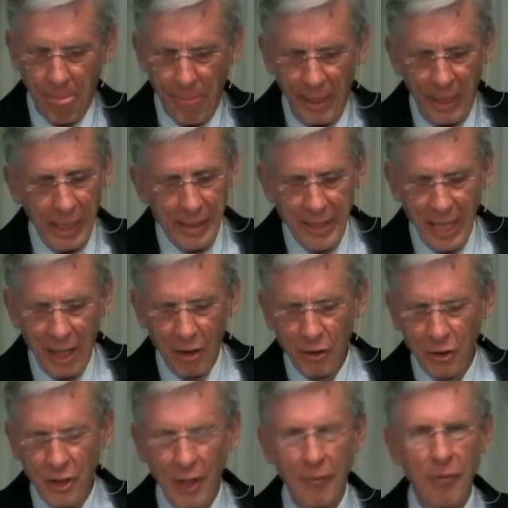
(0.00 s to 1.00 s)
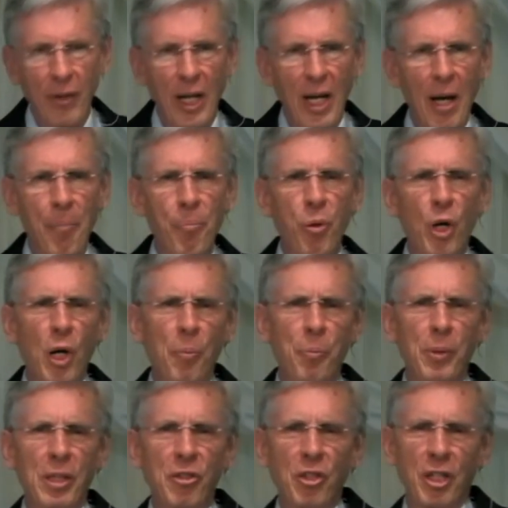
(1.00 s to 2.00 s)
It tells of a
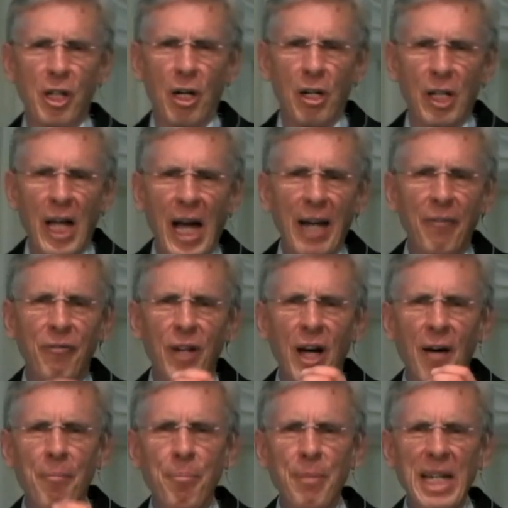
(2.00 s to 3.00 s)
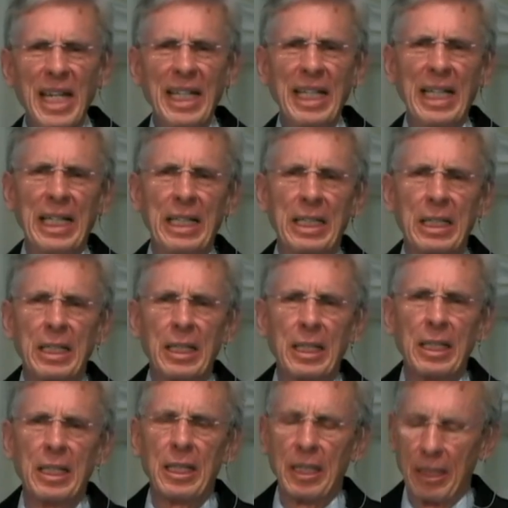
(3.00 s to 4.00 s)
purpose in our life, a meaning
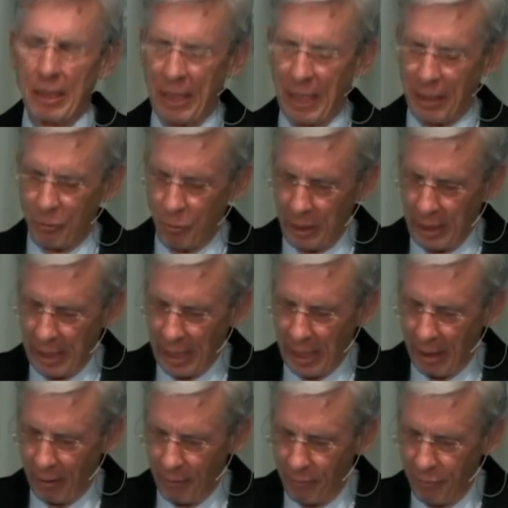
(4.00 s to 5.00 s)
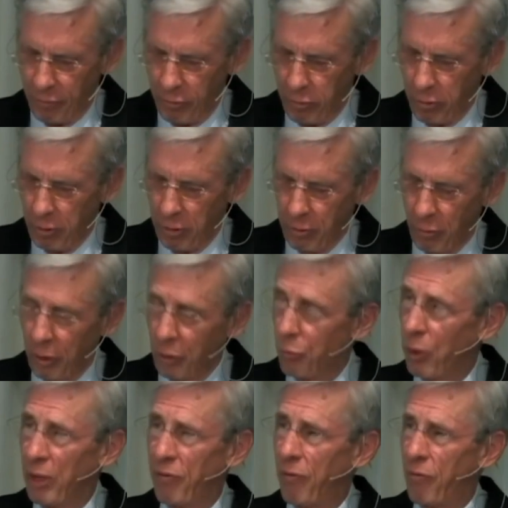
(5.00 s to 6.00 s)
that we have when
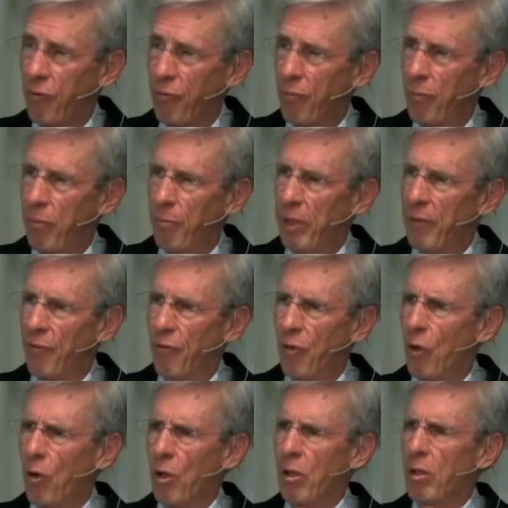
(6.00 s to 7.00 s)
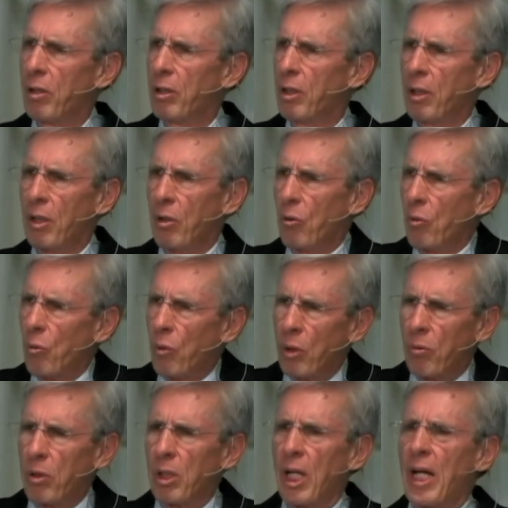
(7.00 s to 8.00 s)
we, before we
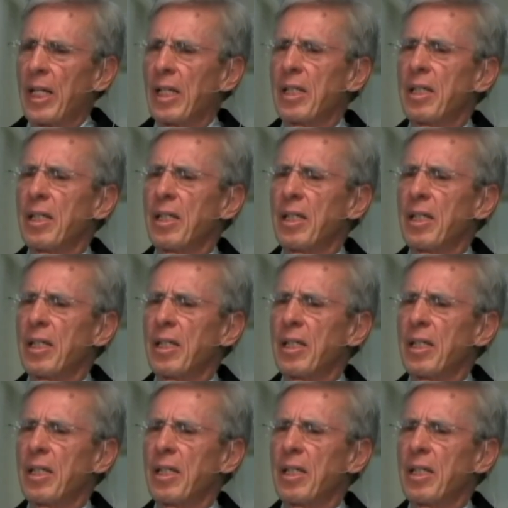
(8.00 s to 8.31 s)
were like